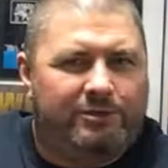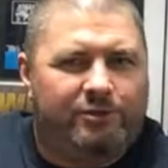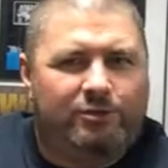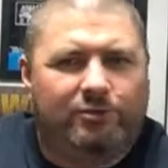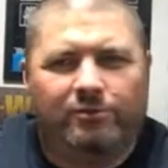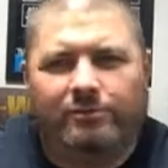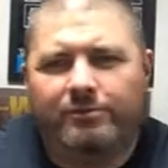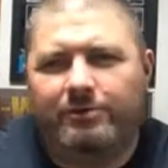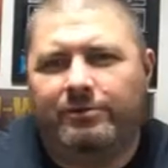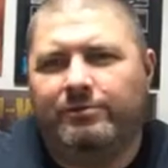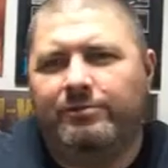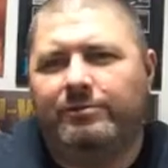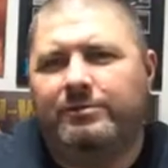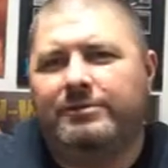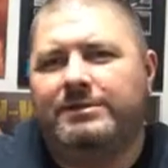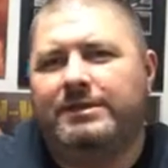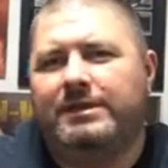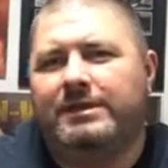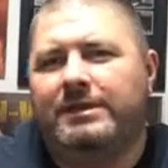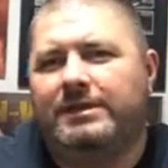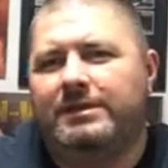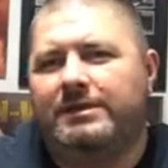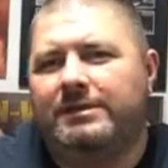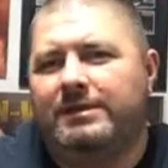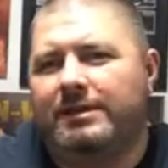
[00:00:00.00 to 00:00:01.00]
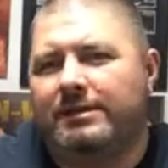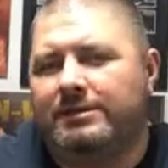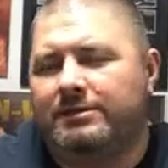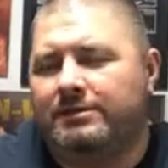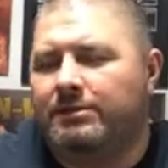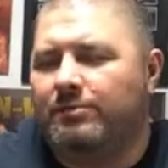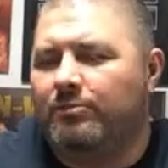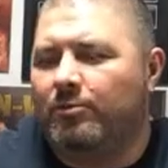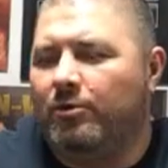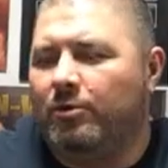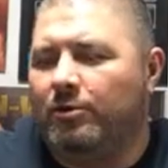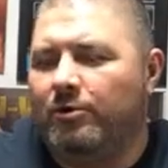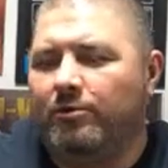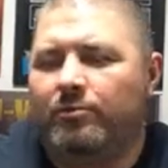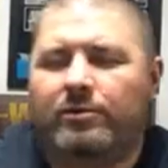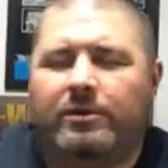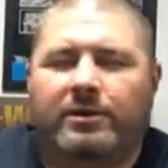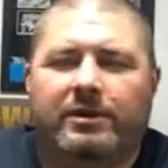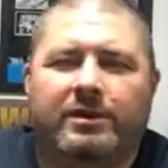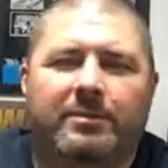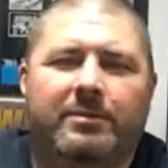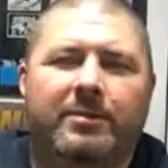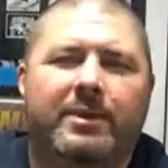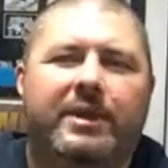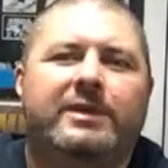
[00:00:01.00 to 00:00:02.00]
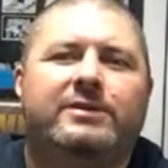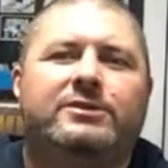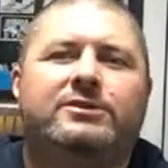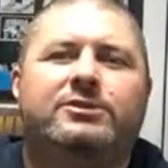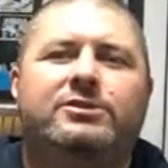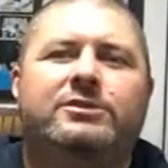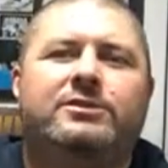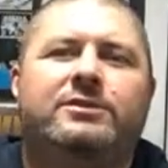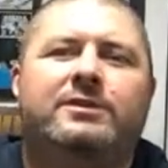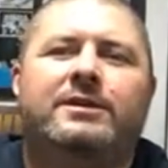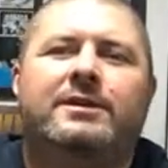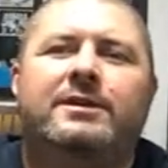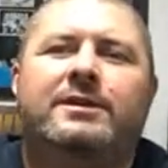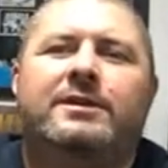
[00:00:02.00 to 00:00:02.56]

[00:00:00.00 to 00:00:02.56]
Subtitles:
and shoulder routine. And tomorrow we're gonna bench.